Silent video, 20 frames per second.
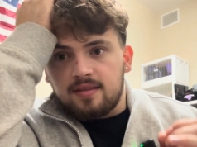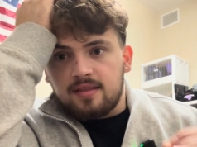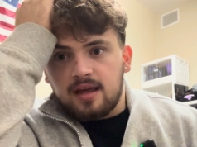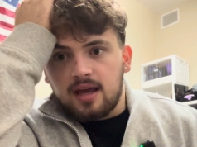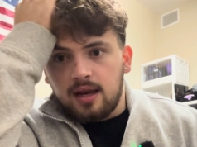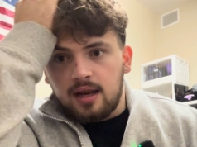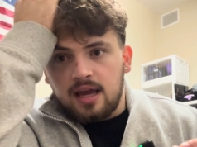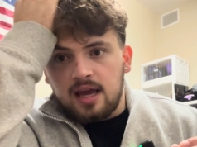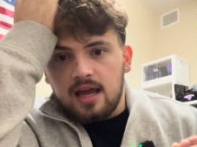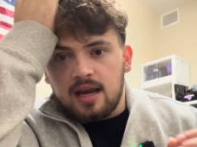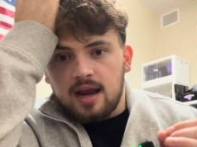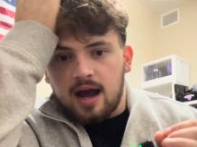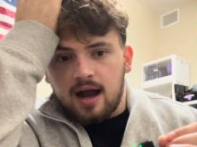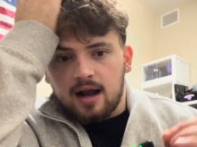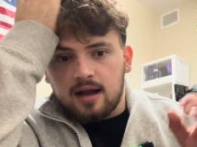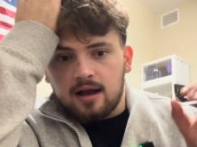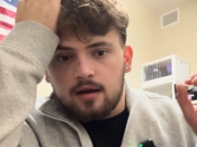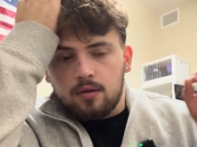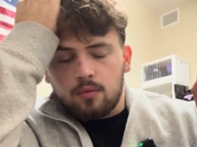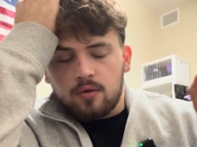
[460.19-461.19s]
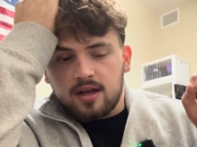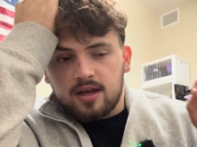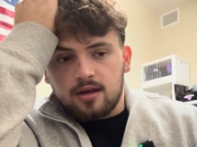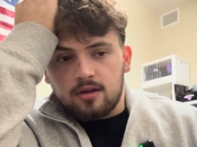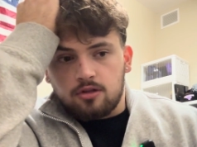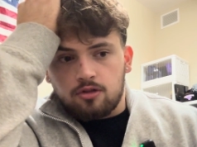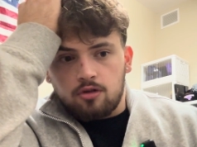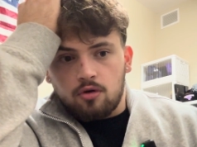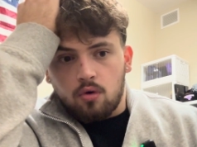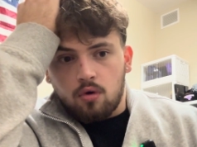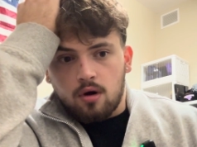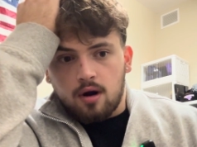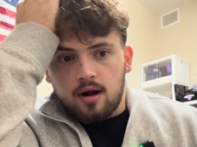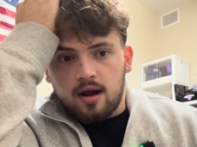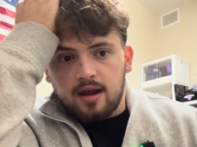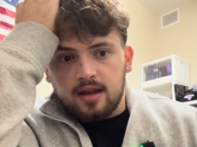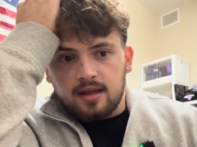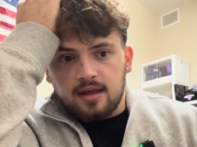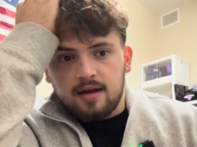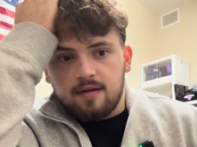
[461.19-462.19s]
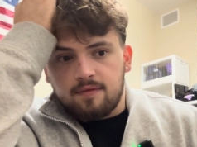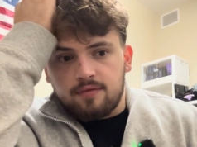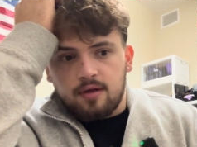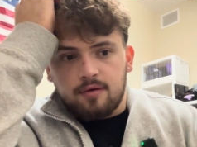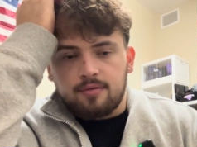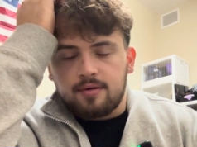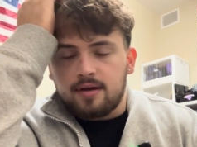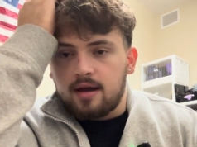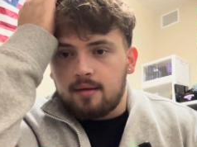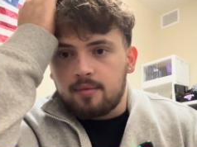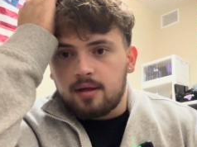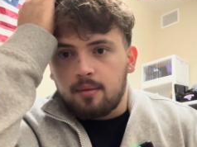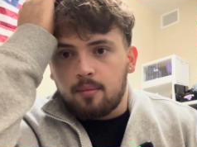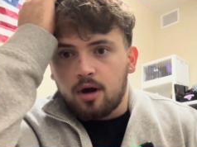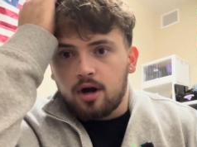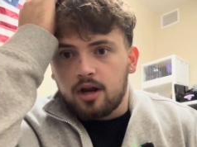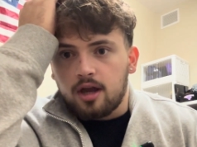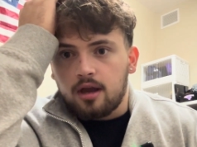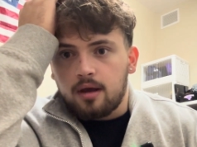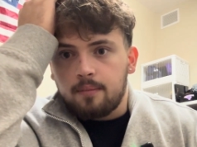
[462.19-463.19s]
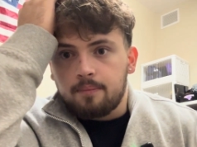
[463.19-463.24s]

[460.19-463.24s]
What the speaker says: did he knock on Wicked's door and give the family money?